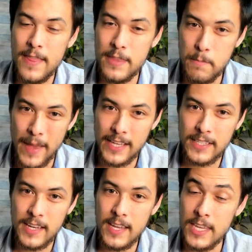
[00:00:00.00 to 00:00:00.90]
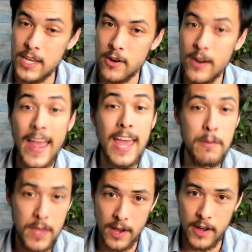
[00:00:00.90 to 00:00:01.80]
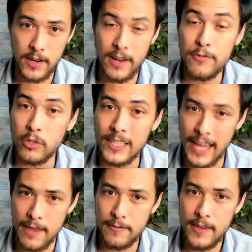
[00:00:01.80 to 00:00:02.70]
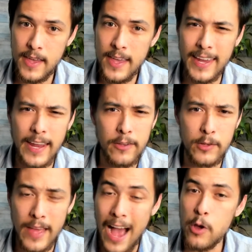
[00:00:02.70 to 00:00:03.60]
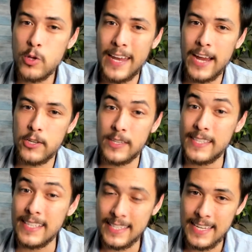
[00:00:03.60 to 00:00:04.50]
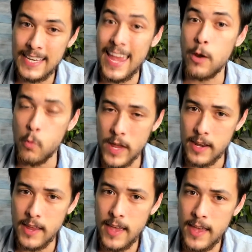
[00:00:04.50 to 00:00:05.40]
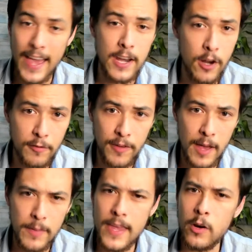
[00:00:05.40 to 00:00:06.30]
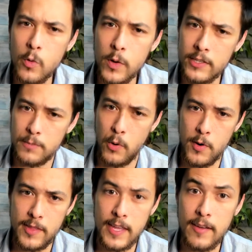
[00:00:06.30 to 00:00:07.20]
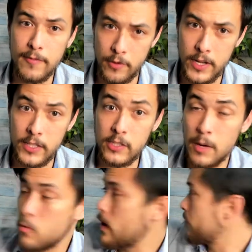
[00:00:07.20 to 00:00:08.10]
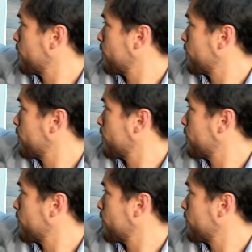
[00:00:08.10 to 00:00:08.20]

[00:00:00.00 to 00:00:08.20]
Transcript: the best year and beyond of your life, and how you can actually succeed and win at NoFap and quit this porn thing for good. So, number one,